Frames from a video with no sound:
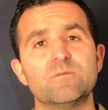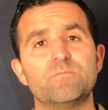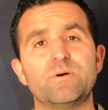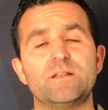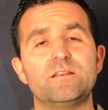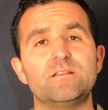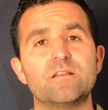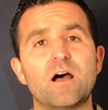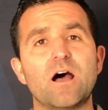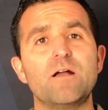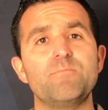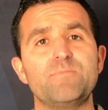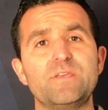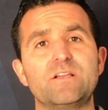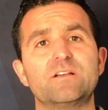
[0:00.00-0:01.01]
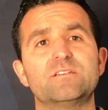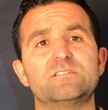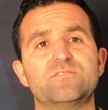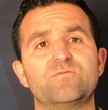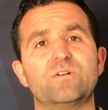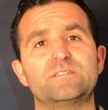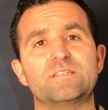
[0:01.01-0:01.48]
but not because
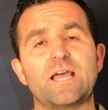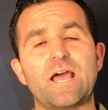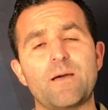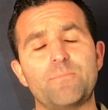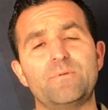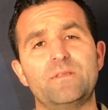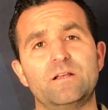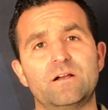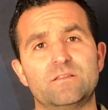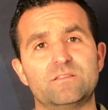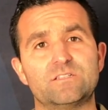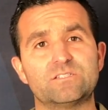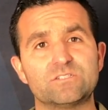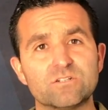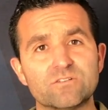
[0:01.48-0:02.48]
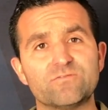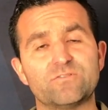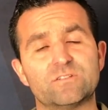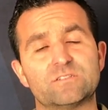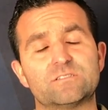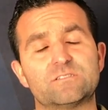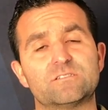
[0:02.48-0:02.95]
of what's happening on the
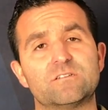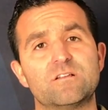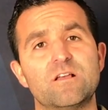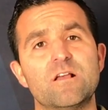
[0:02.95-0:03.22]
surface,